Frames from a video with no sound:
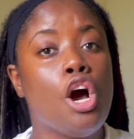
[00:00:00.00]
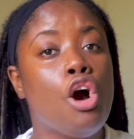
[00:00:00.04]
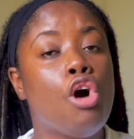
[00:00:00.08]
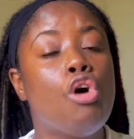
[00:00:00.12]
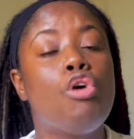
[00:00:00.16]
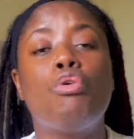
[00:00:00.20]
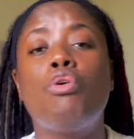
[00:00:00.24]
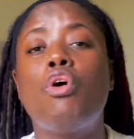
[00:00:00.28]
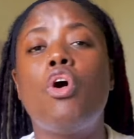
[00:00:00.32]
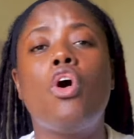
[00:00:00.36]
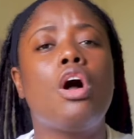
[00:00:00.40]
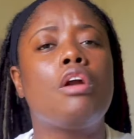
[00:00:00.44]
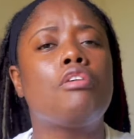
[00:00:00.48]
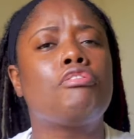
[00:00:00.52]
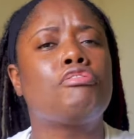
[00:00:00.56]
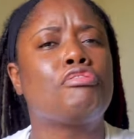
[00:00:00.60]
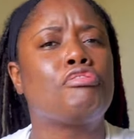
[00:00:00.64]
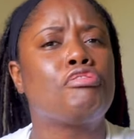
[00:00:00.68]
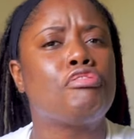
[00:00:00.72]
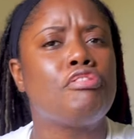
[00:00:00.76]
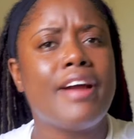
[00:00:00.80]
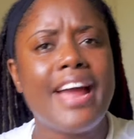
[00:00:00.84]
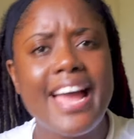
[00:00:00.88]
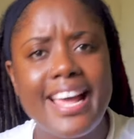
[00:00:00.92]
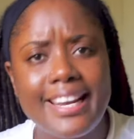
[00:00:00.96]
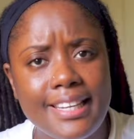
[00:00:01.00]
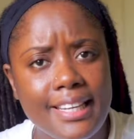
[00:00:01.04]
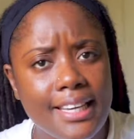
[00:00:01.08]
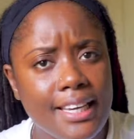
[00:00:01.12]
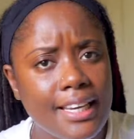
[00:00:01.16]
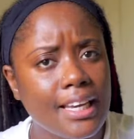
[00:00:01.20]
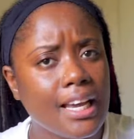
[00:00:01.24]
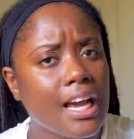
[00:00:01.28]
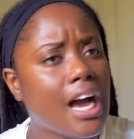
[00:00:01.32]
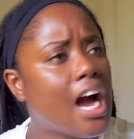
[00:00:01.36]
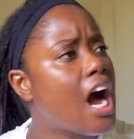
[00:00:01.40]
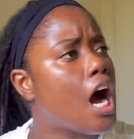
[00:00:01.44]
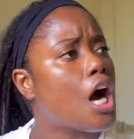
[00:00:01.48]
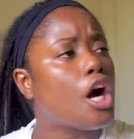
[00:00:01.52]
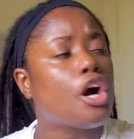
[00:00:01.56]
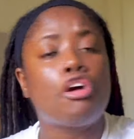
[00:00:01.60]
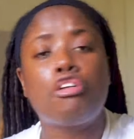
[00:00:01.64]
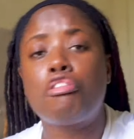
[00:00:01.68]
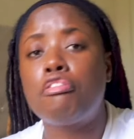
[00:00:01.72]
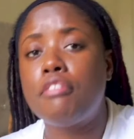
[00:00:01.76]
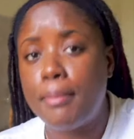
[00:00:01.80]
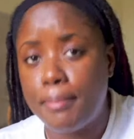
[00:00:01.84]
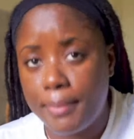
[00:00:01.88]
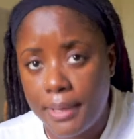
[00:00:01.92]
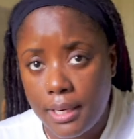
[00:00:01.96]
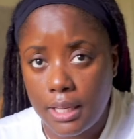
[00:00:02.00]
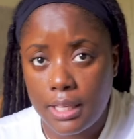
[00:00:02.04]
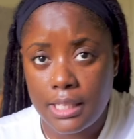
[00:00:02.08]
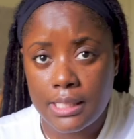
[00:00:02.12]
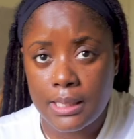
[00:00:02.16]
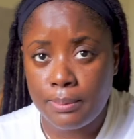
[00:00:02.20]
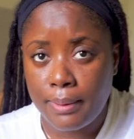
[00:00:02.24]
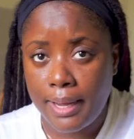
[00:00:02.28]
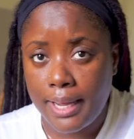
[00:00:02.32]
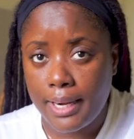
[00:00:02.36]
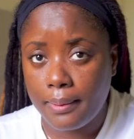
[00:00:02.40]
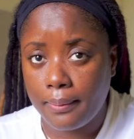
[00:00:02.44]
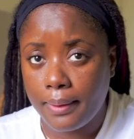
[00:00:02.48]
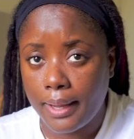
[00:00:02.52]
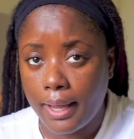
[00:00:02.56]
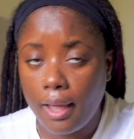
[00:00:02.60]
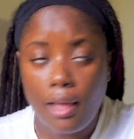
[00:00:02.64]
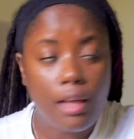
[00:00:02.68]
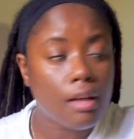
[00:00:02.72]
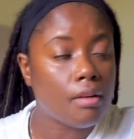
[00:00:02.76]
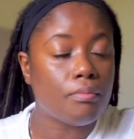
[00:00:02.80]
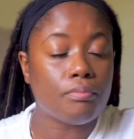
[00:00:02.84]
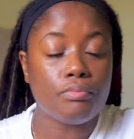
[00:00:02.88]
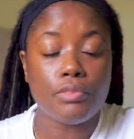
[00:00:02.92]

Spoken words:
who already are criminals, by the way,